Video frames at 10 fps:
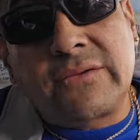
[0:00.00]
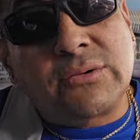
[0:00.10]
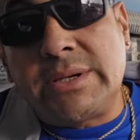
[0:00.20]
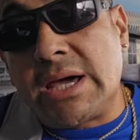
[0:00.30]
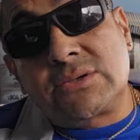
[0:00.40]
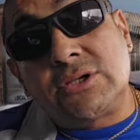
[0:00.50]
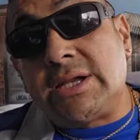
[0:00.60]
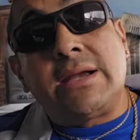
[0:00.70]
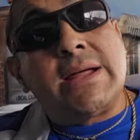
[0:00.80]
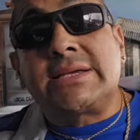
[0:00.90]
To be honest, and
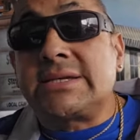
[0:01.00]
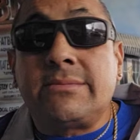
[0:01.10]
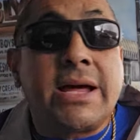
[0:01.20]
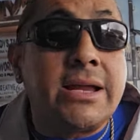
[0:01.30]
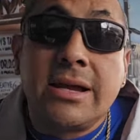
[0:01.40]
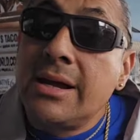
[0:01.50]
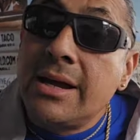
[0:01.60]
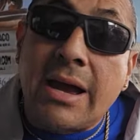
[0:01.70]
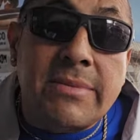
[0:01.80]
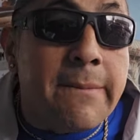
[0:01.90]
I'm not, I'm not,
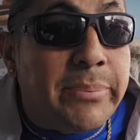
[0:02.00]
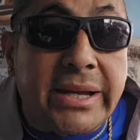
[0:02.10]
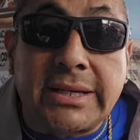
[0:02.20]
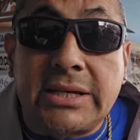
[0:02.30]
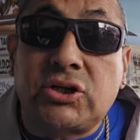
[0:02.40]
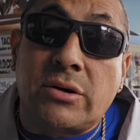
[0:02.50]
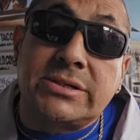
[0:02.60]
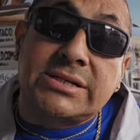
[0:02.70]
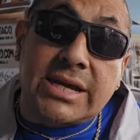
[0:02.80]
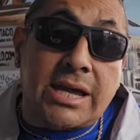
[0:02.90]
I'm not picking at you. I'm
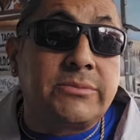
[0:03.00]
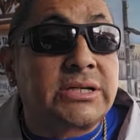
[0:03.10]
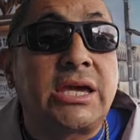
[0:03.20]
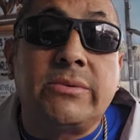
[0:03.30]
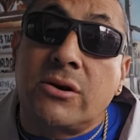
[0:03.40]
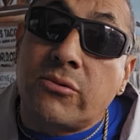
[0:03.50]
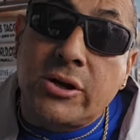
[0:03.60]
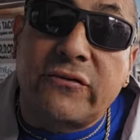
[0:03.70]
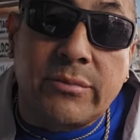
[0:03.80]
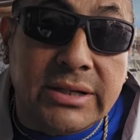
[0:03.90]
just saying, I'm just keeping it
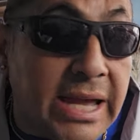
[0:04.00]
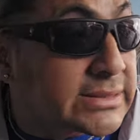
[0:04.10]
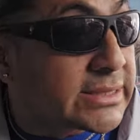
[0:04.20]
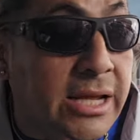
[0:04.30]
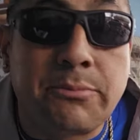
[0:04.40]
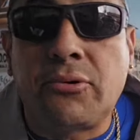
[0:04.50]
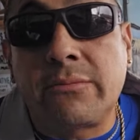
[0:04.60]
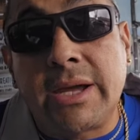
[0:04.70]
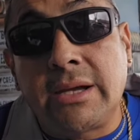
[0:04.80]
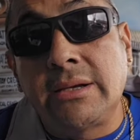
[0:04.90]
real from a gangster
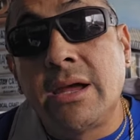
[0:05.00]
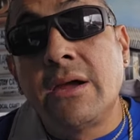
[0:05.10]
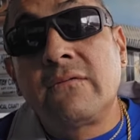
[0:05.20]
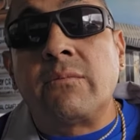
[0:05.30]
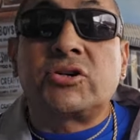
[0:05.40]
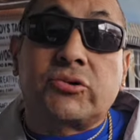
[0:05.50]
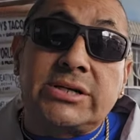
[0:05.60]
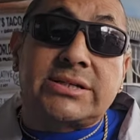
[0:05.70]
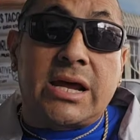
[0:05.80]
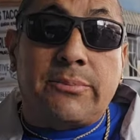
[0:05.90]
standpoint, man, from a
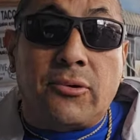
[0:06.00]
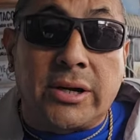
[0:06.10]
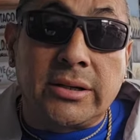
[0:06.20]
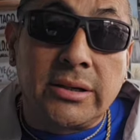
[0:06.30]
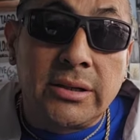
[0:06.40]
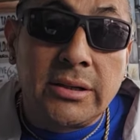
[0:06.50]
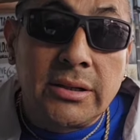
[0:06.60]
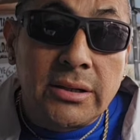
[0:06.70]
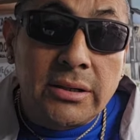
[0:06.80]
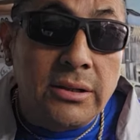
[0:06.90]
street standpoint.
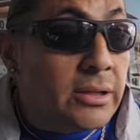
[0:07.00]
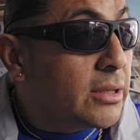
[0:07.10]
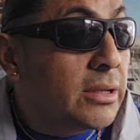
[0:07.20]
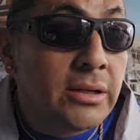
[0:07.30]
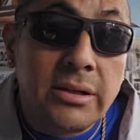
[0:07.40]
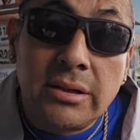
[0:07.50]
Look,